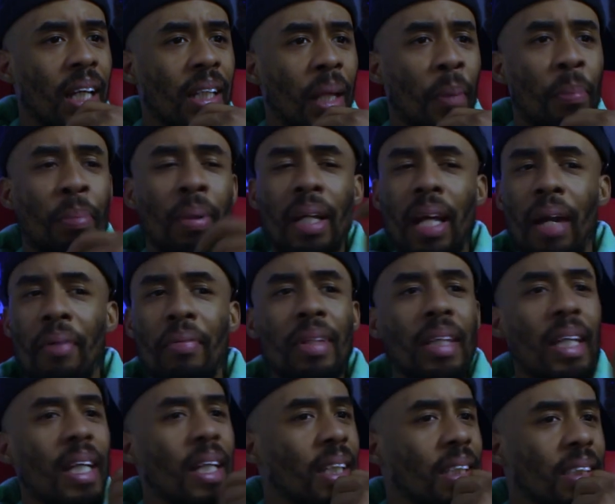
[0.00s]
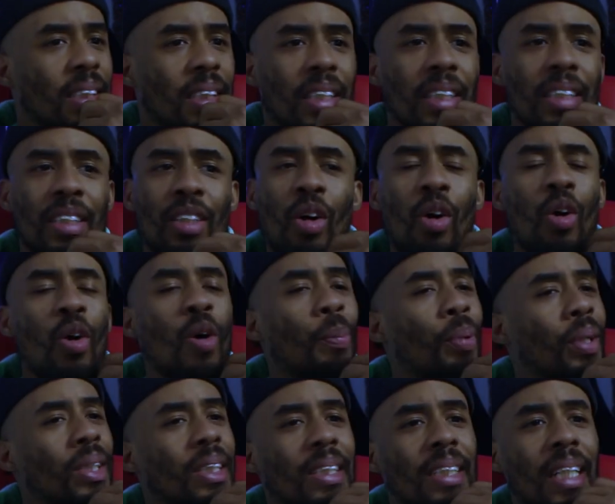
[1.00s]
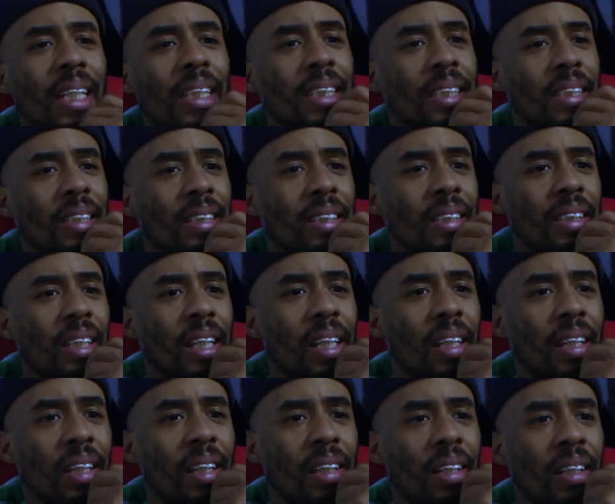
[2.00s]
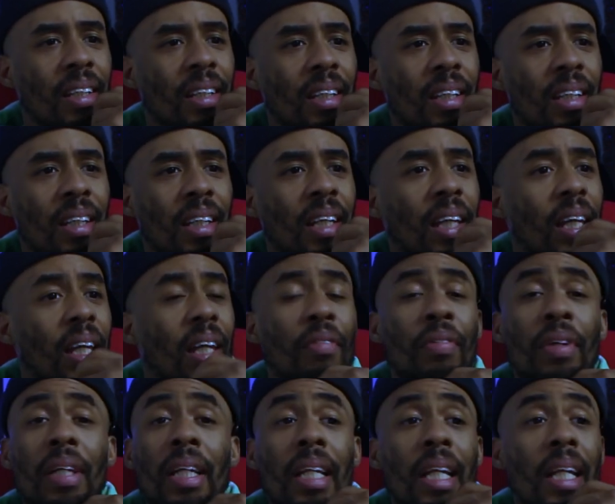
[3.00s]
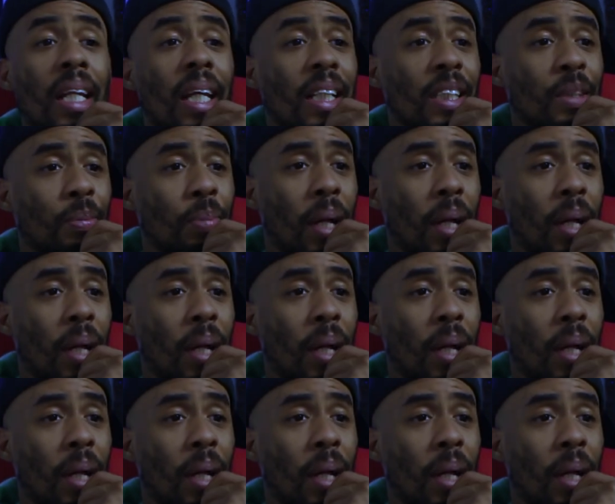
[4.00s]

They put everything. It's a, it's a whole presentation. Even in a dance